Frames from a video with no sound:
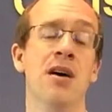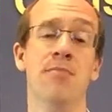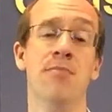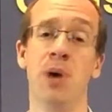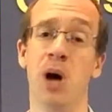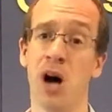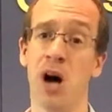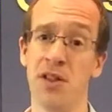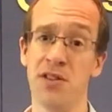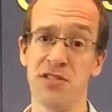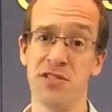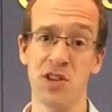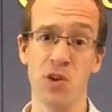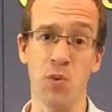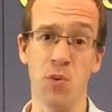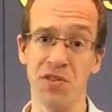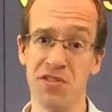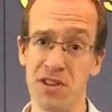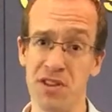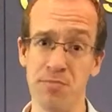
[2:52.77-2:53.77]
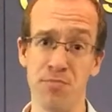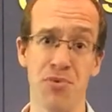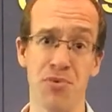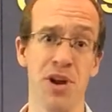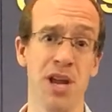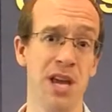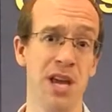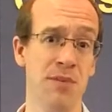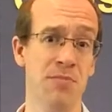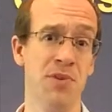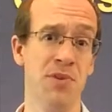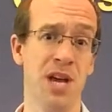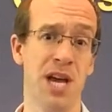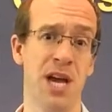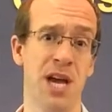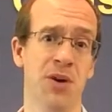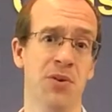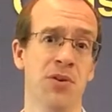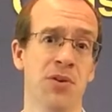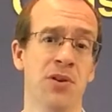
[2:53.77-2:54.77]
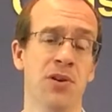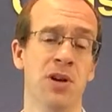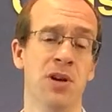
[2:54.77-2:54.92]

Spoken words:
But others who wanted to bring him down,